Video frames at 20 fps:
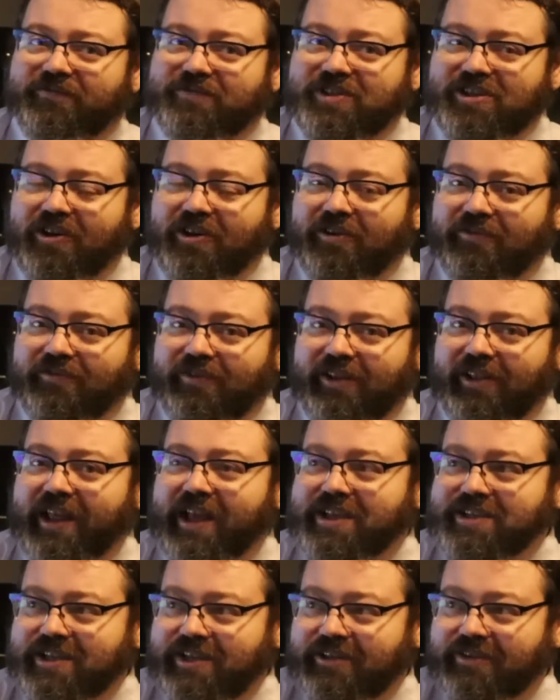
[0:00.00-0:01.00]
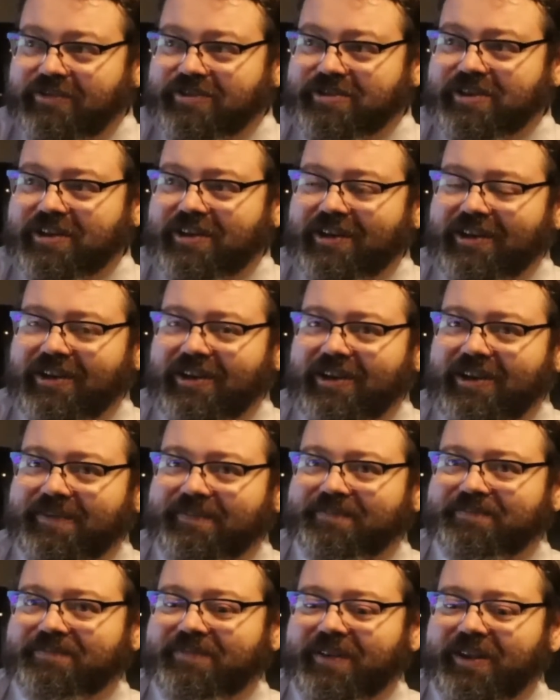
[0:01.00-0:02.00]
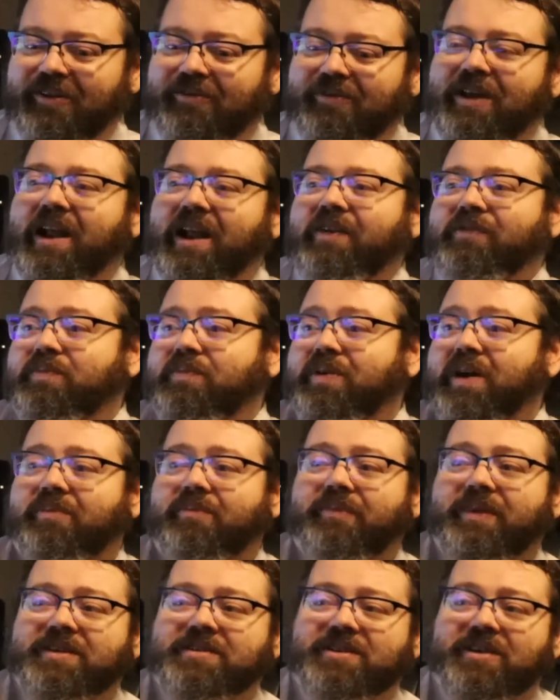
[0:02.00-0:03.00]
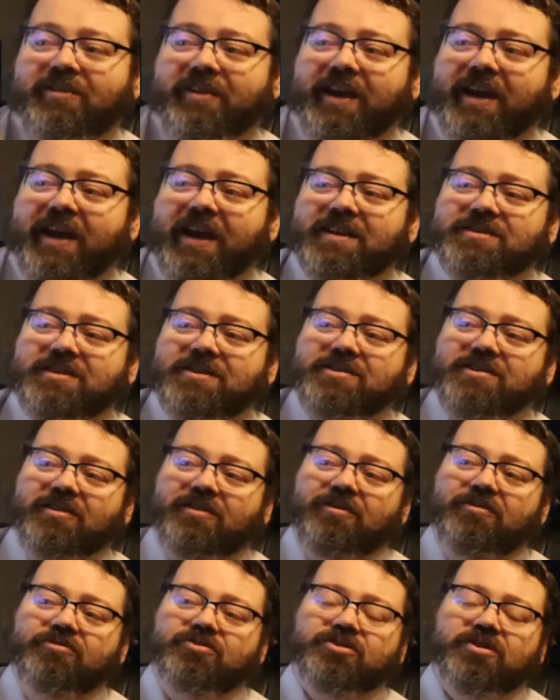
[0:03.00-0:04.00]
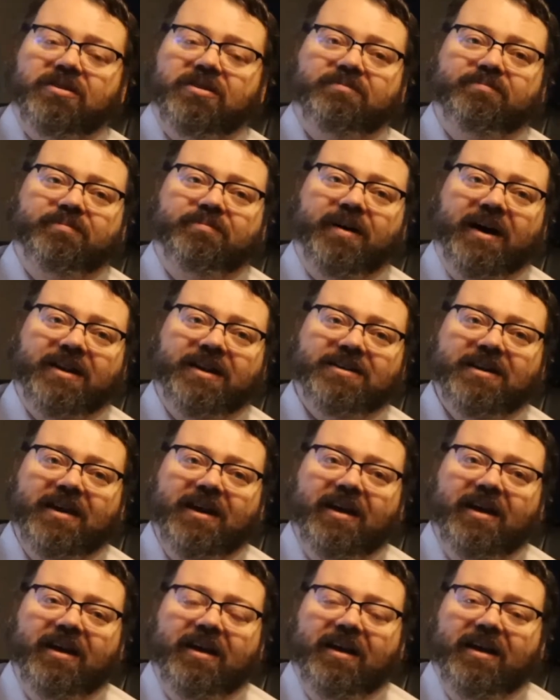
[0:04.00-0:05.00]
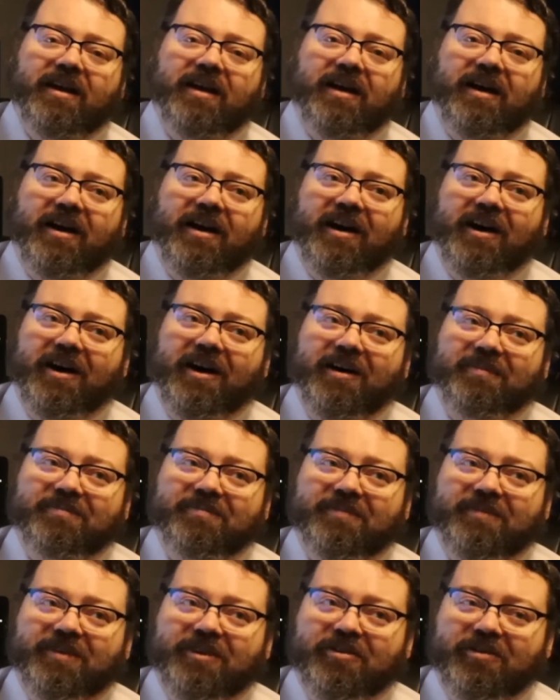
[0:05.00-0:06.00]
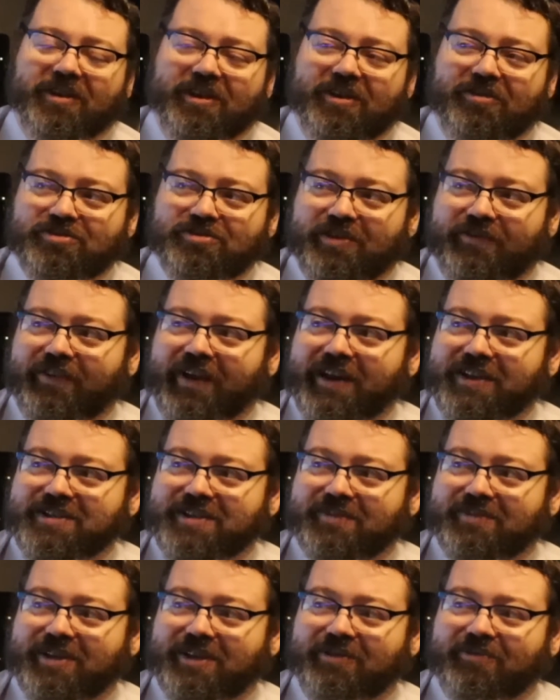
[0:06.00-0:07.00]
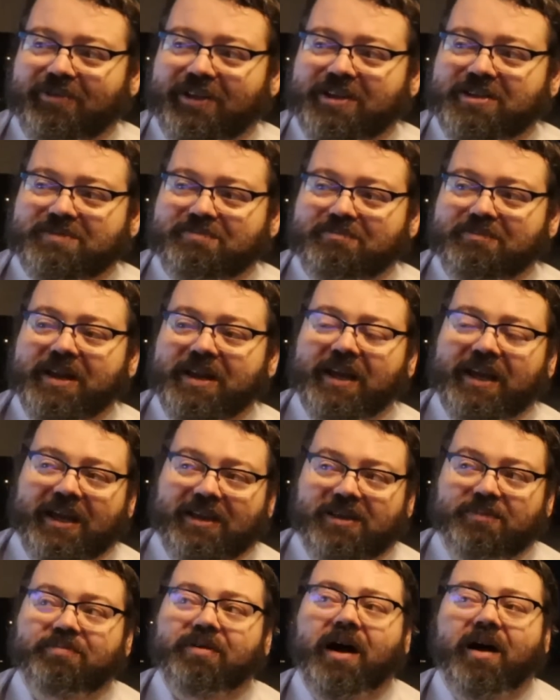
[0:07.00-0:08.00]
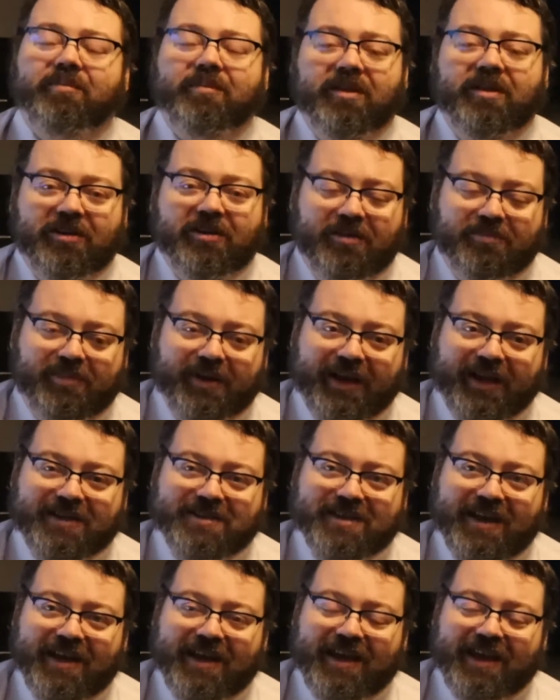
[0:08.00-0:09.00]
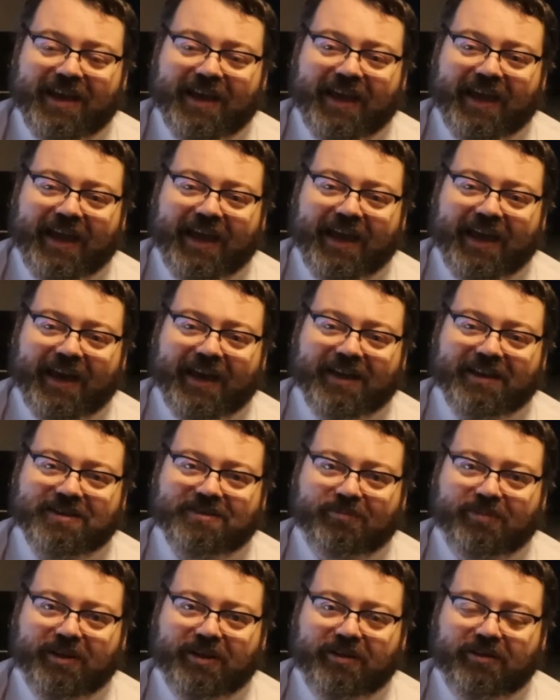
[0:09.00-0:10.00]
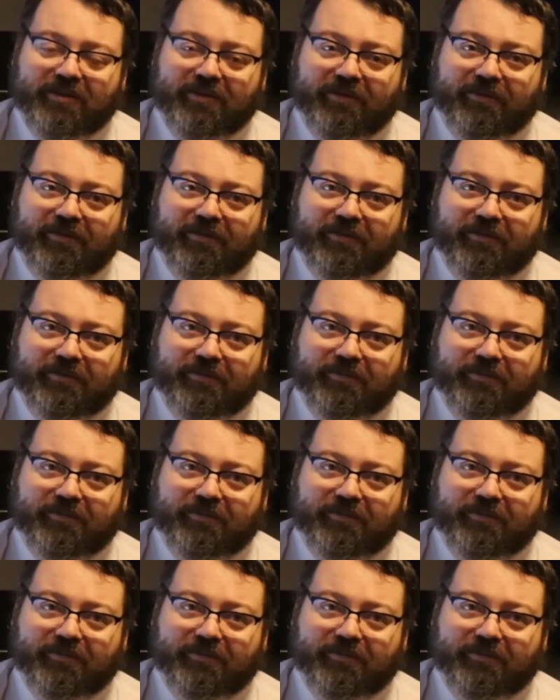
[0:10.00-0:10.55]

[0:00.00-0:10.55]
start realizing those, not every problem necessarily has a solution, but you can usually find something that will at least mitigate the problem a little bit. And when you